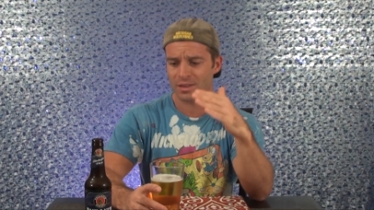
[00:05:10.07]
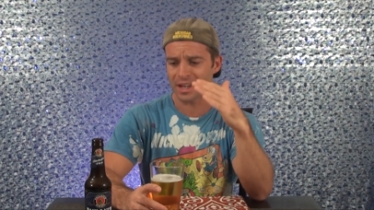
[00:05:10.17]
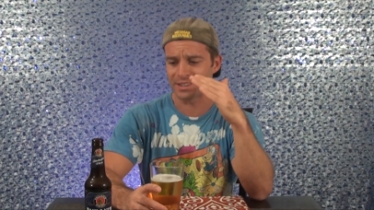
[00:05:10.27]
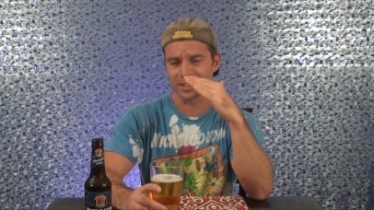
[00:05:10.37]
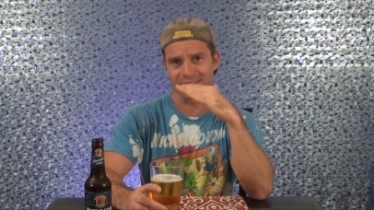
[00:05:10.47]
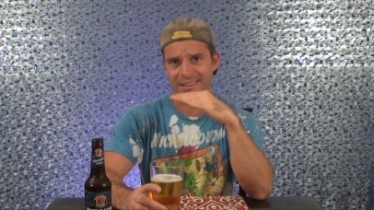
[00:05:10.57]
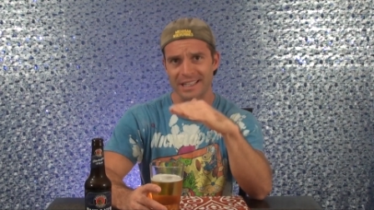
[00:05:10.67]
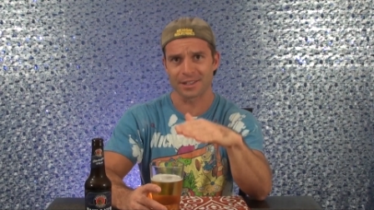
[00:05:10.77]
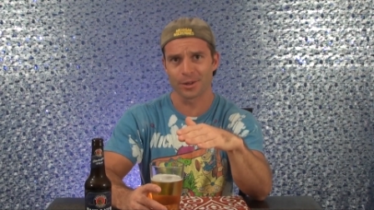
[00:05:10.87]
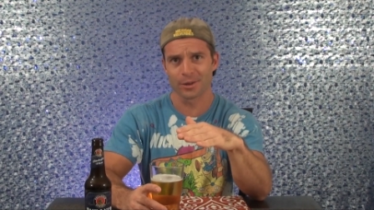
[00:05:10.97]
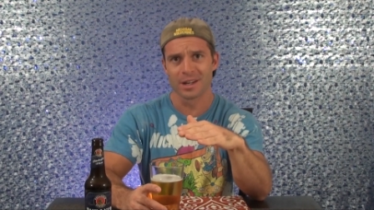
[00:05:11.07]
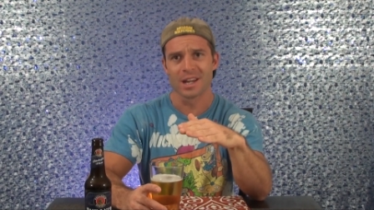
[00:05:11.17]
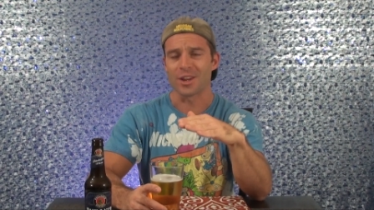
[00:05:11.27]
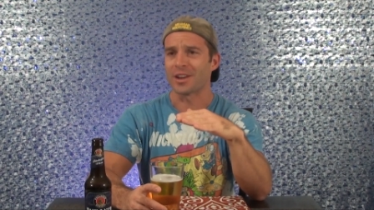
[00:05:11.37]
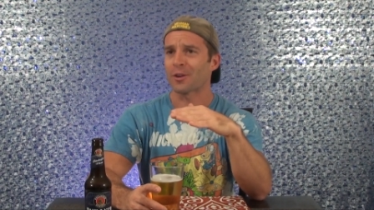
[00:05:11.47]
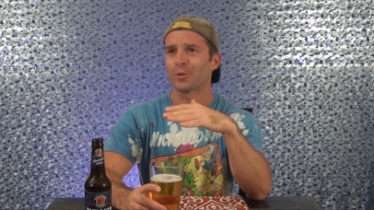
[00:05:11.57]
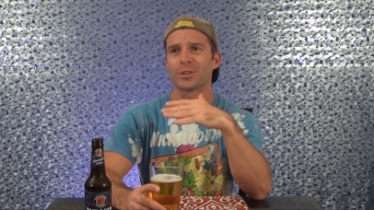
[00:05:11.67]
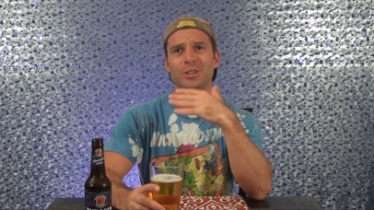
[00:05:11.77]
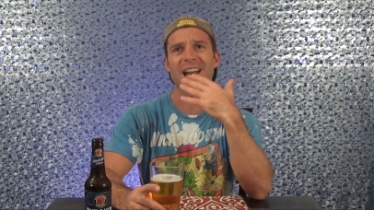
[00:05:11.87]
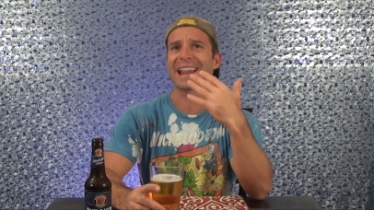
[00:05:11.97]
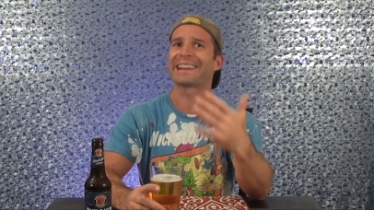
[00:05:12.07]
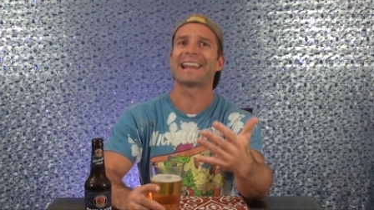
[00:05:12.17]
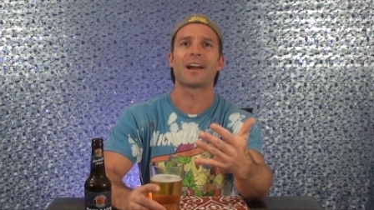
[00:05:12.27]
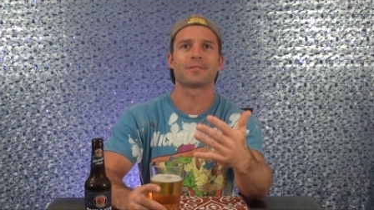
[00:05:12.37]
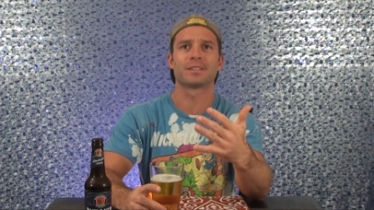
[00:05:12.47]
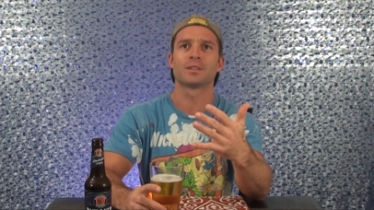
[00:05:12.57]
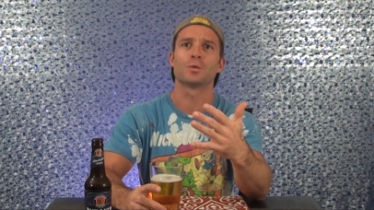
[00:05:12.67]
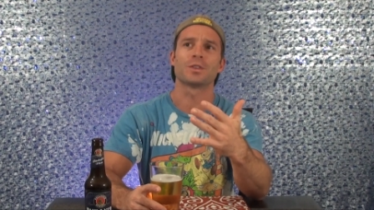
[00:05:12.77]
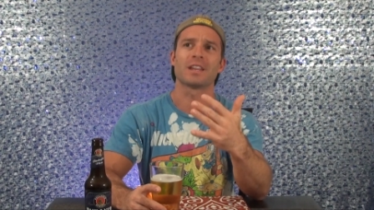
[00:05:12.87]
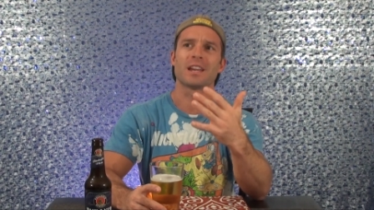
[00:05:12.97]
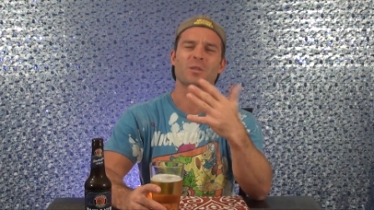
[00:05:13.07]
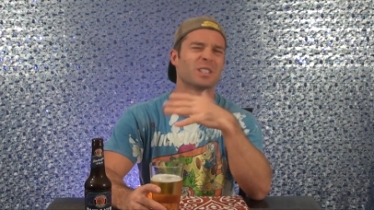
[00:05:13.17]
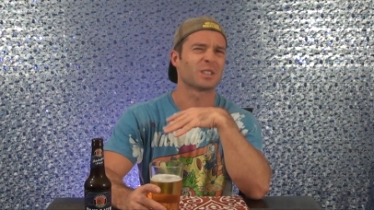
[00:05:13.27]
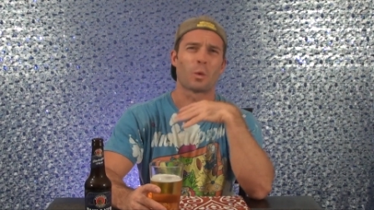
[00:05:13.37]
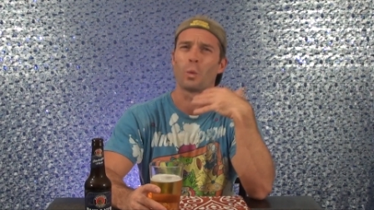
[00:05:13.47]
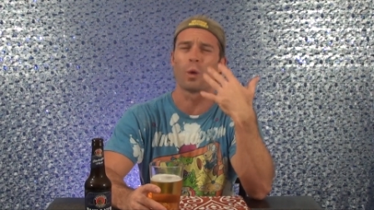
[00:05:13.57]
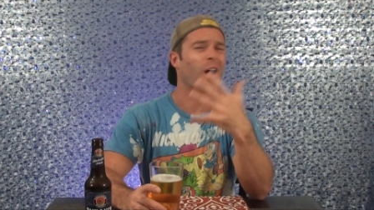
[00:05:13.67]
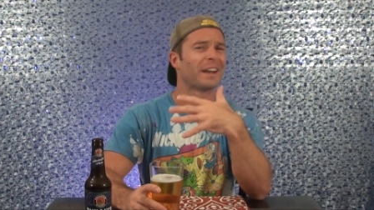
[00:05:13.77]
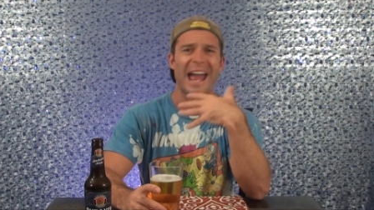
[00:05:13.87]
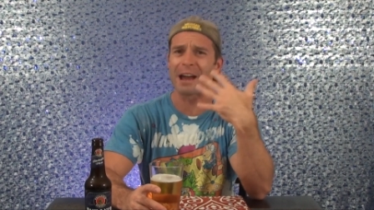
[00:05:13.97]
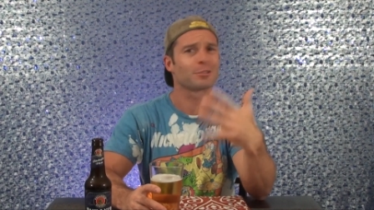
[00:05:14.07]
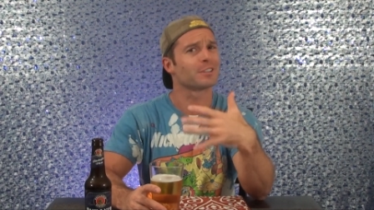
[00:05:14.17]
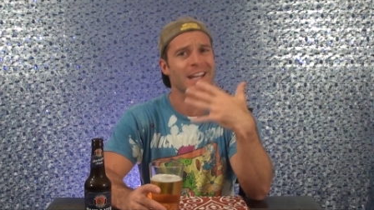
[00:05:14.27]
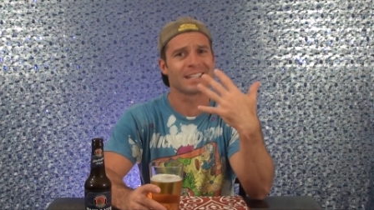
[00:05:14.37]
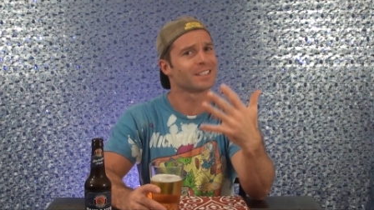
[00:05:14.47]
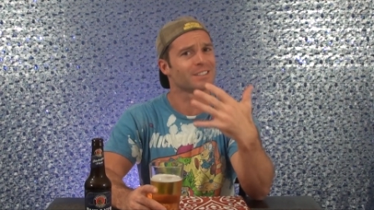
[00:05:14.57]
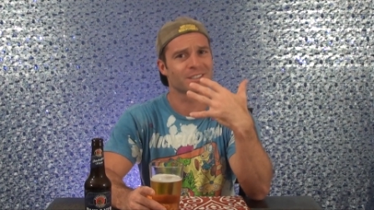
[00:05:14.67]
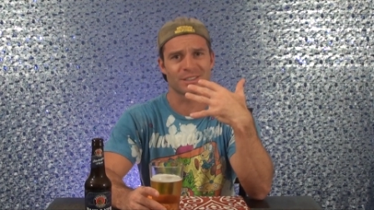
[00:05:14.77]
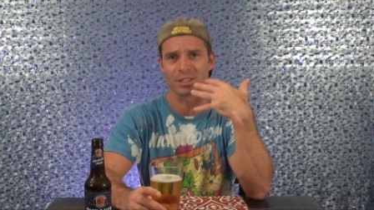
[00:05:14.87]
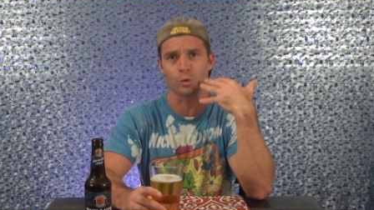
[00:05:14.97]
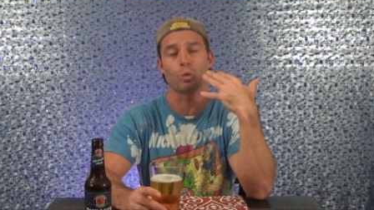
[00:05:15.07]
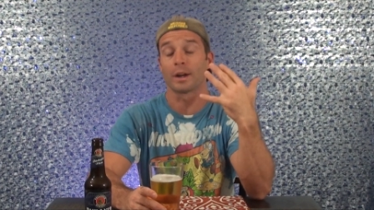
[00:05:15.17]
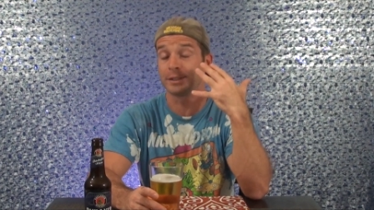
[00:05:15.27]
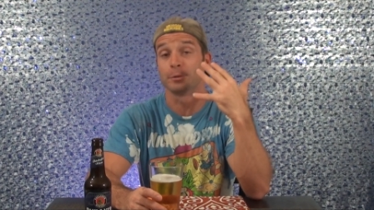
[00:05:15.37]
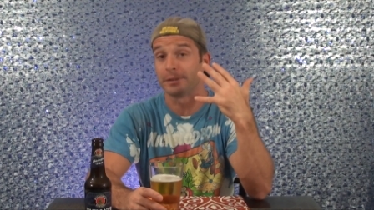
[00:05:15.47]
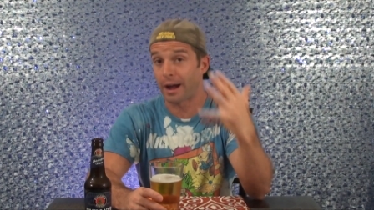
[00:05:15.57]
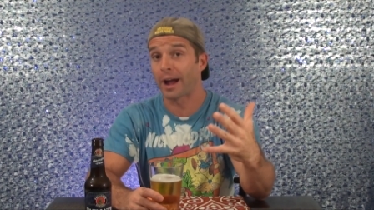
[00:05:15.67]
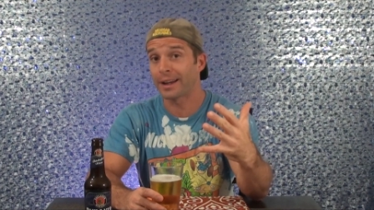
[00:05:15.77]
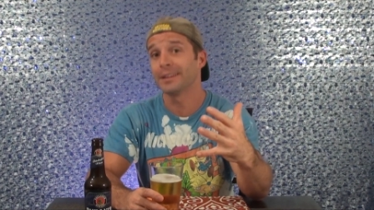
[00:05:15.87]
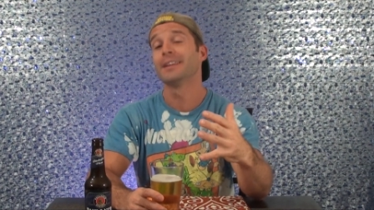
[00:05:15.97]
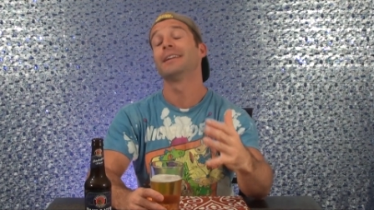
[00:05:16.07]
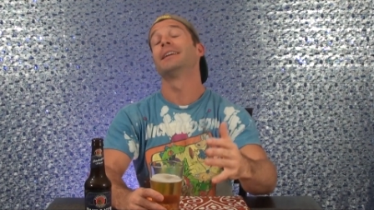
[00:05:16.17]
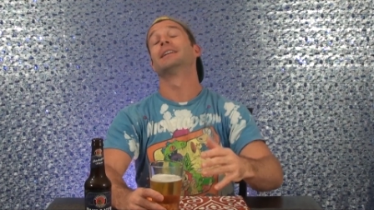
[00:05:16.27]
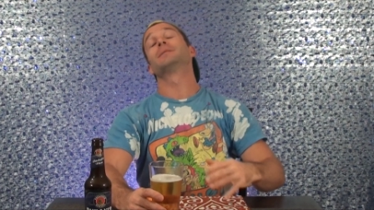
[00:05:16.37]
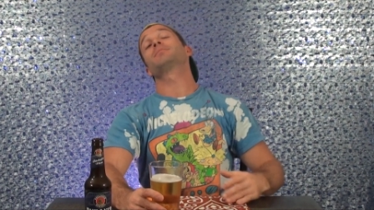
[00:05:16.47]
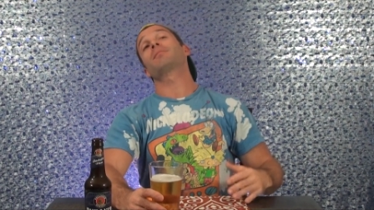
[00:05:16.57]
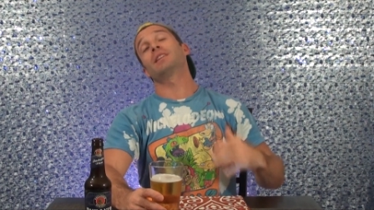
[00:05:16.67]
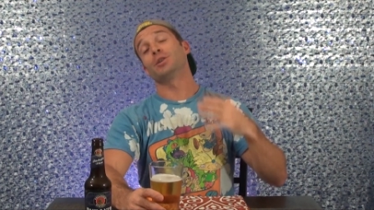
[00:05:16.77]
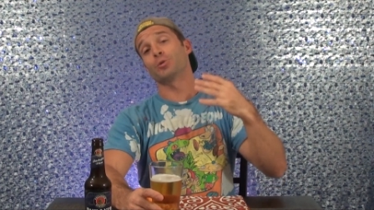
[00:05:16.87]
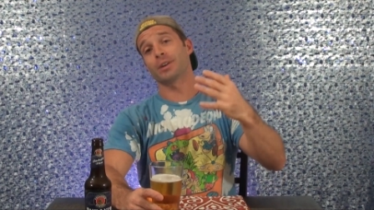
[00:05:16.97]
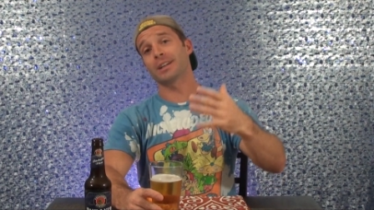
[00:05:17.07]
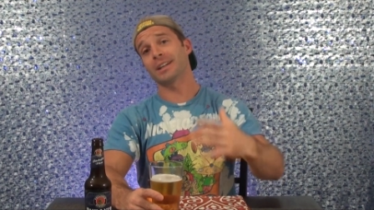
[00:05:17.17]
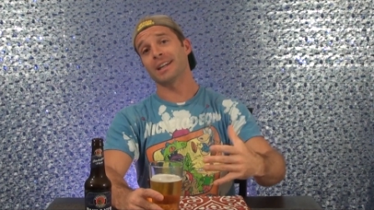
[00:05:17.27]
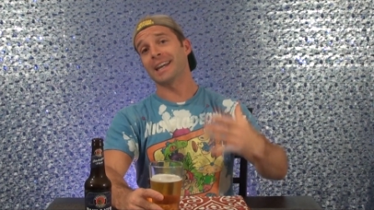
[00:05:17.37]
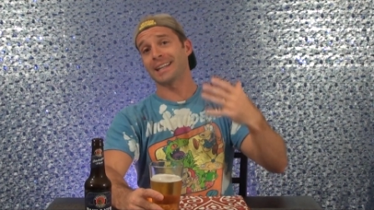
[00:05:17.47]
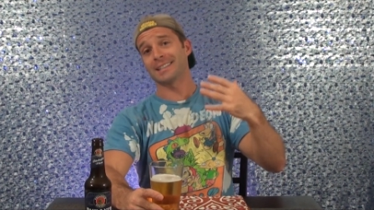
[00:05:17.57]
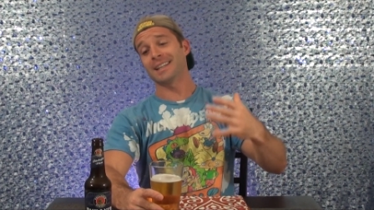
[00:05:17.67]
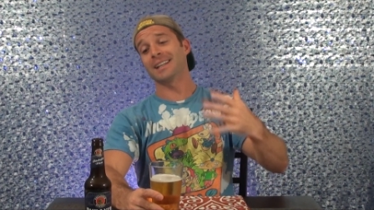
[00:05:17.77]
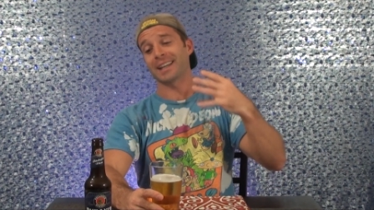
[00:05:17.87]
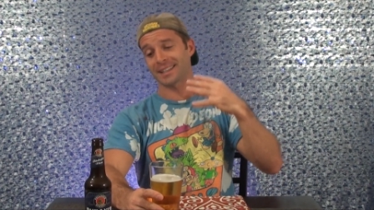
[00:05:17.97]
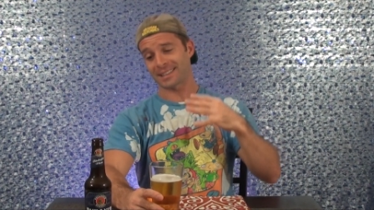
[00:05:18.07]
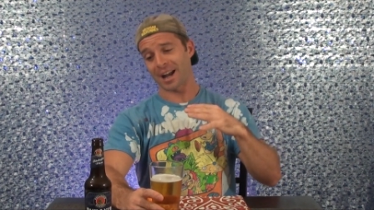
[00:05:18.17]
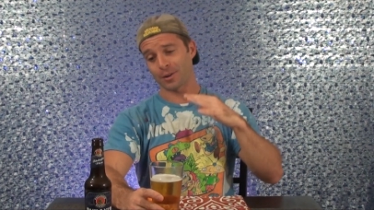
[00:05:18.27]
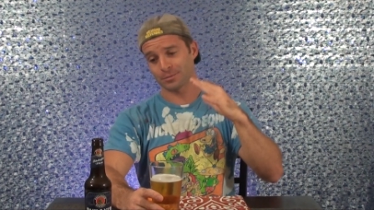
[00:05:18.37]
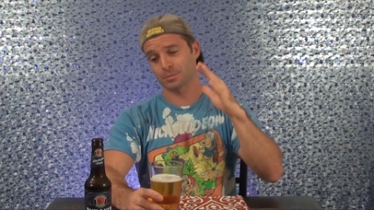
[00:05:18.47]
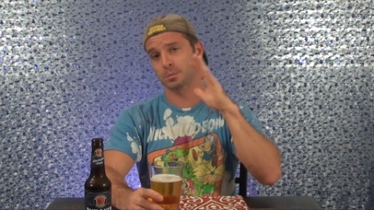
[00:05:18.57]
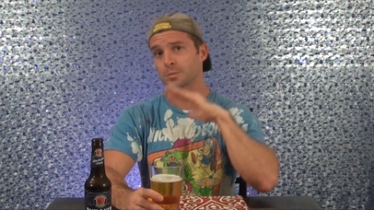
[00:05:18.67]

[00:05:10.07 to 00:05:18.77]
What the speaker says: It doesn't linger. You're not left with an aftertaste that just doesn't want to die. You drink it, it gets in, it gets out.